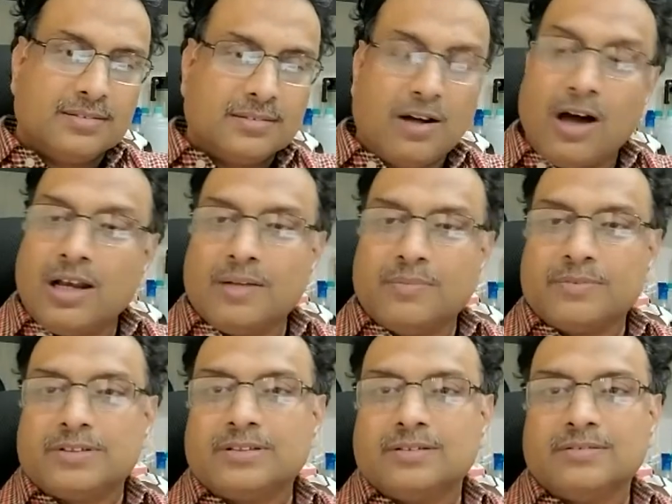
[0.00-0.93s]

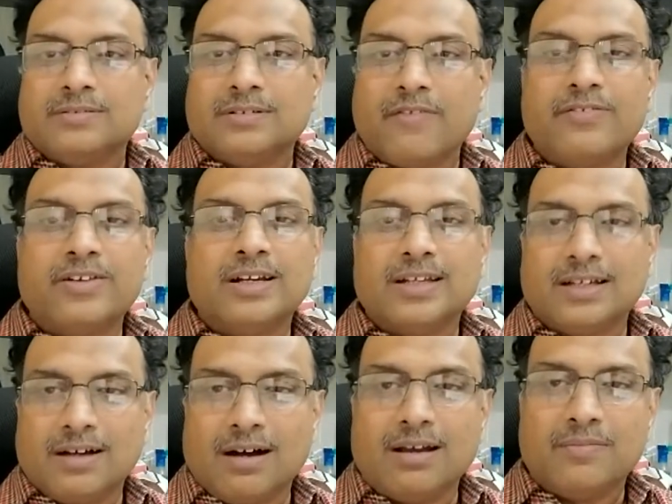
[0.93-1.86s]
columns, affinity
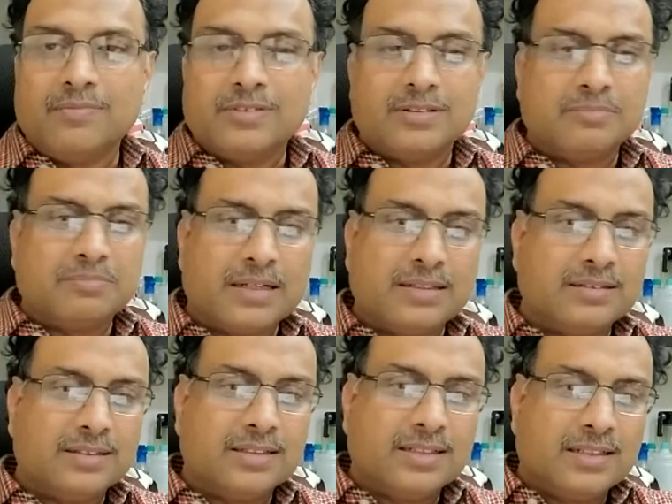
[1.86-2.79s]
columns, but
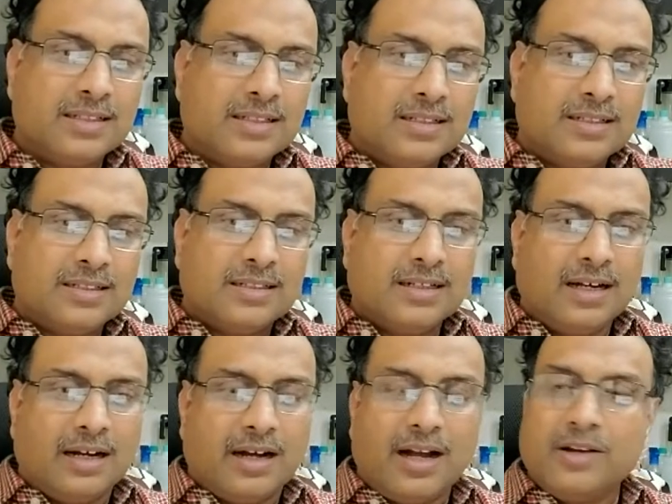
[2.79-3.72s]

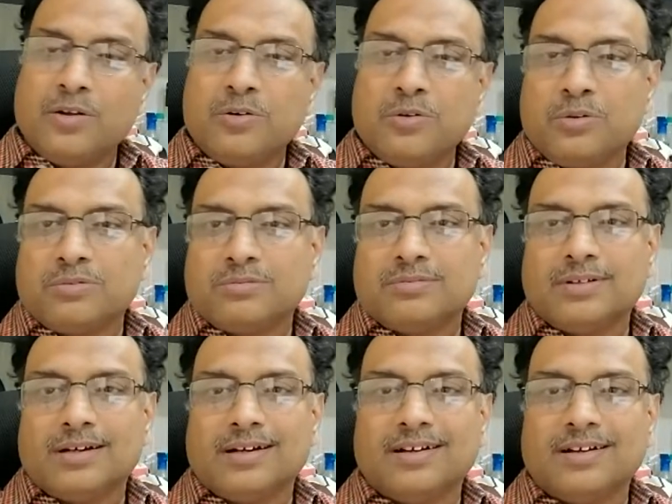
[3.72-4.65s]
I don't know.
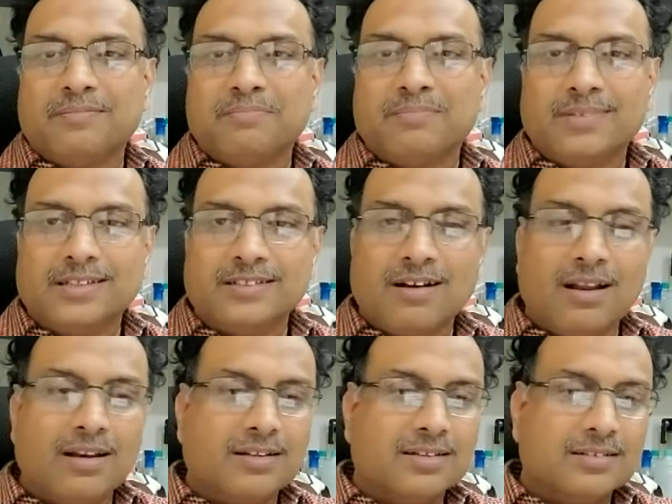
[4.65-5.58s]
These are
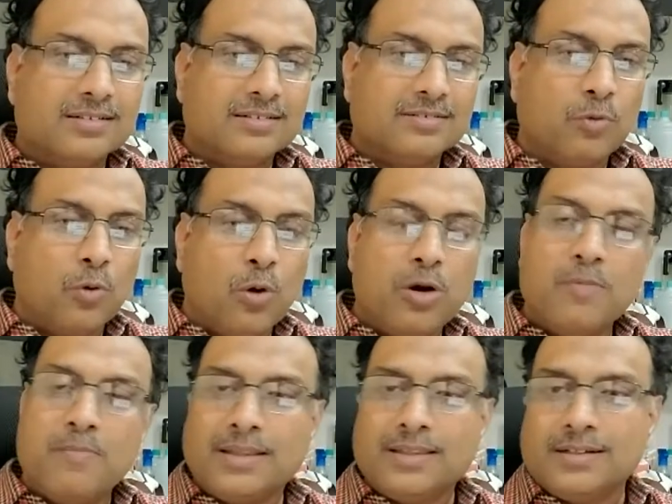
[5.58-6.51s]
all
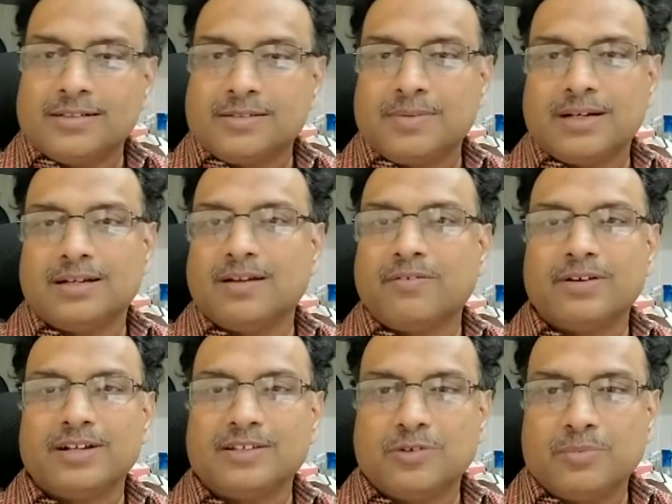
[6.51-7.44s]
old methods, but
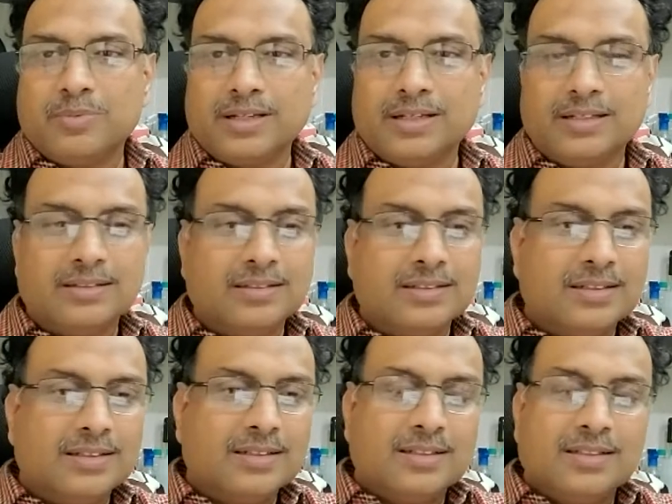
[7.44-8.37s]
nowadays nobody
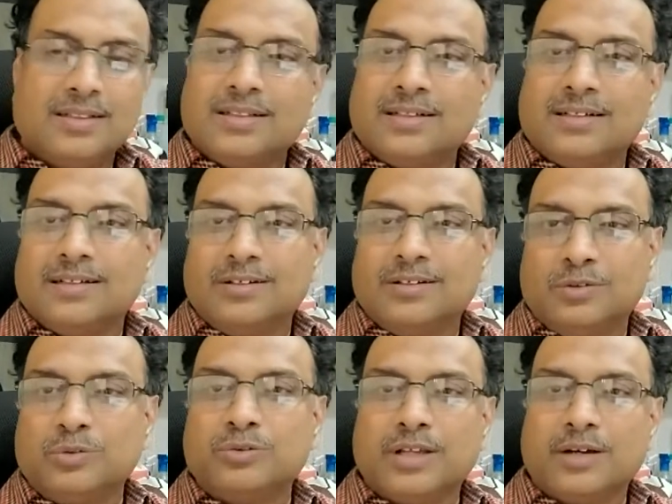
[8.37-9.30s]

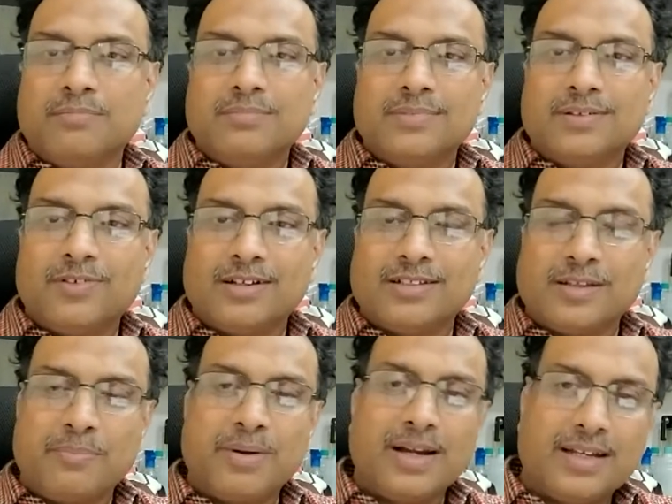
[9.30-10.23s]
use them for
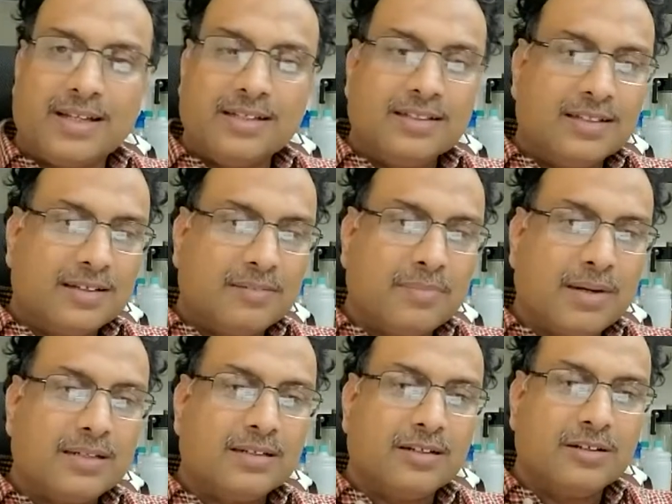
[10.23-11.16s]
separating.
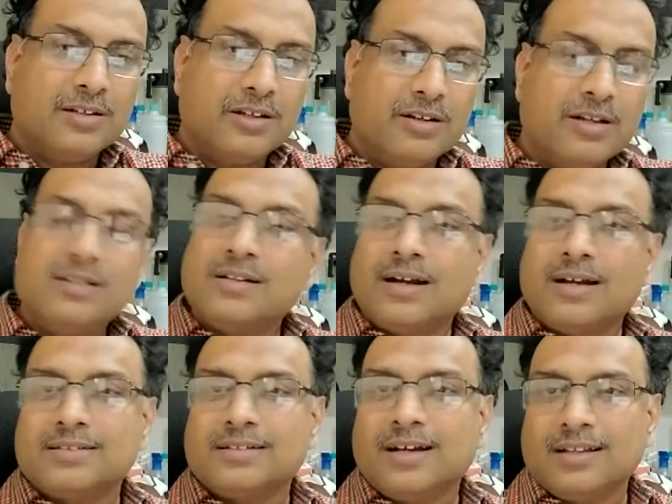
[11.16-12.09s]
But you need to
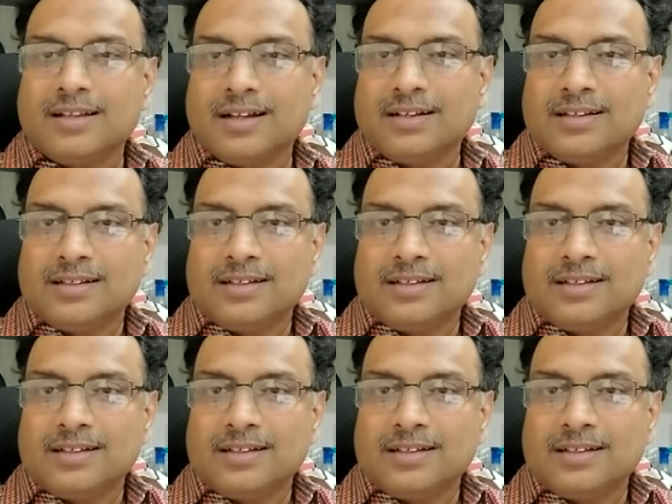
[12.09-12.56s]
understand that